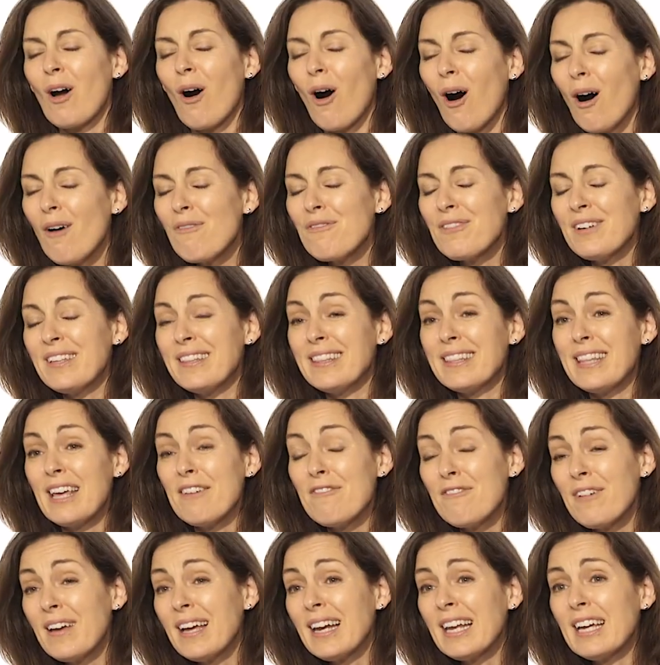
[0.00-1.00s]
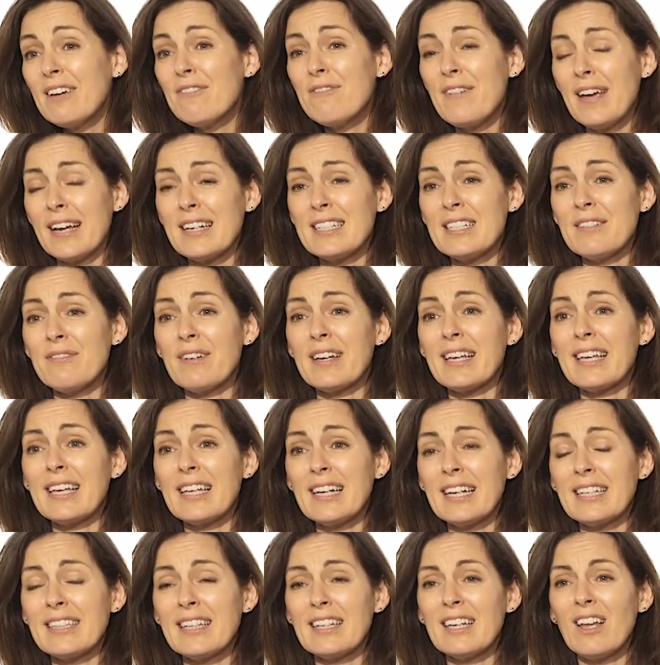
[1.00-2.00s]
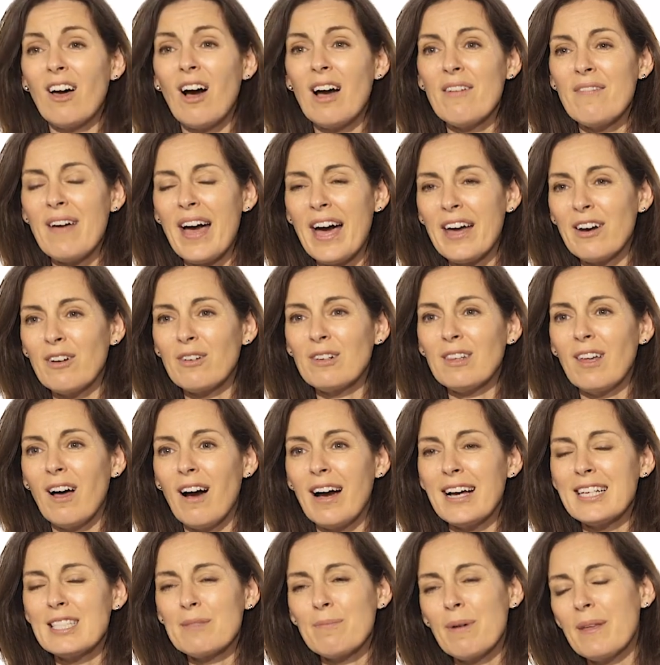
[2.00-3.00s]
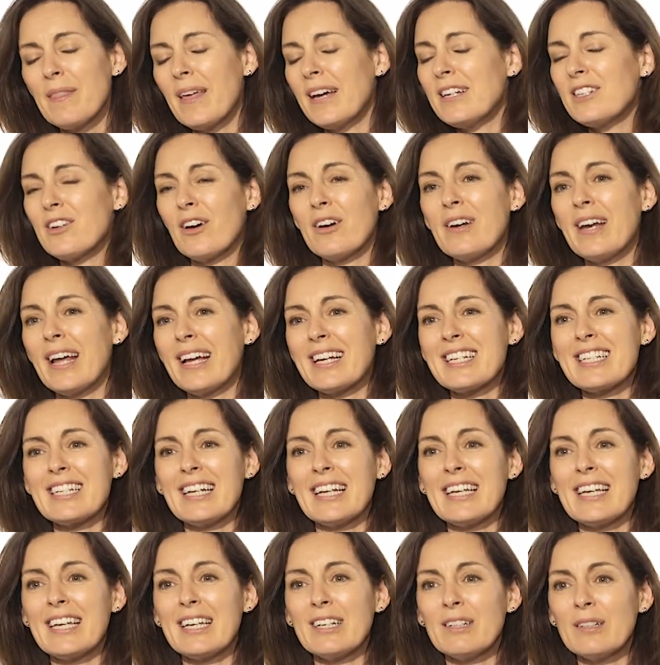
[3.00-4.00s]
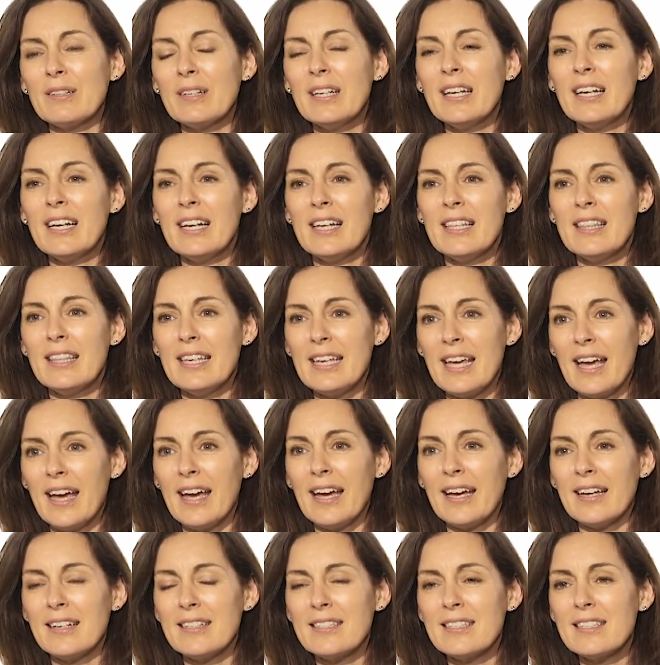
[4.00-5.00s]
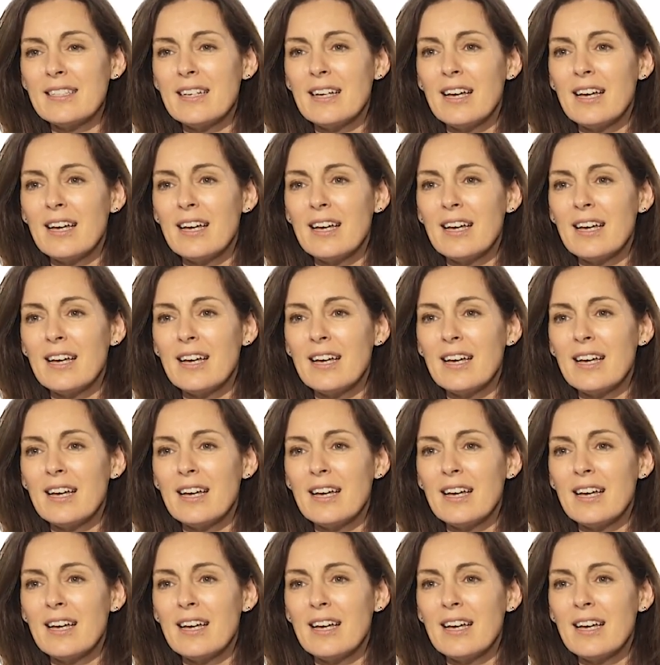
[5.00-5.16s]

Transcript: often they're fairly effective at killing the live adult lice, but they don't actually kill the eggs.